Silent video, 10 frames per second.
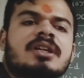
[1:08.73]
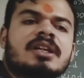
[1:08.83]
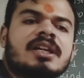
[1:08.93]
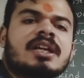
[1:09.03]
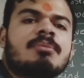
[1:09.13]

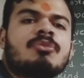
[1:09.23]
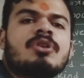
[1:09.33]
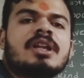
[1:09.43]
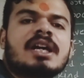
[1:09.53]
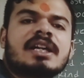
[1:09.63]
kingdom
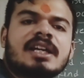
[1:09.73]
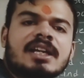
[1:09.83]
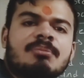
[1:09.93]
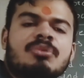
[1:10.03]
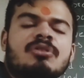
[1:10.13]
Monera,
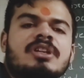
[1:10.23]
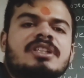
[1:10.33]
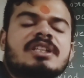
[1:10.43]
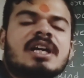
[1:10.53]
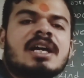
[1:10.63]
kingdom
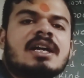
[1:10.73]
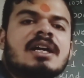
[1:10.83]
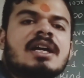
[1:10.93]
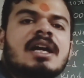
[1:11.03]
Protista